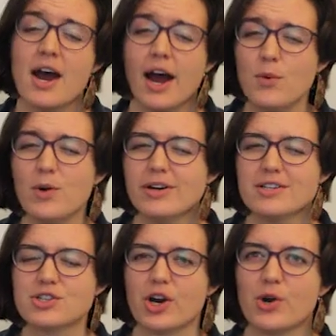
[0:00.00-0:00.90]
I wanted
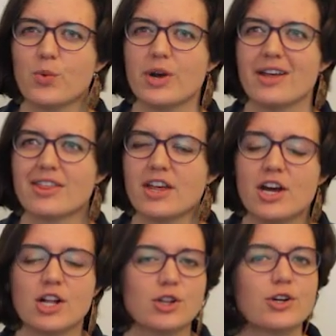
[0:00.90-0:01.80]
to start with
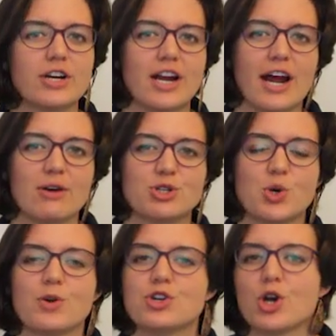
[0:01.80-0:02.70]
learning how
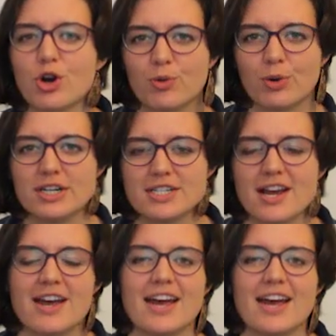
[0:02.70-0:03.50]
to interpret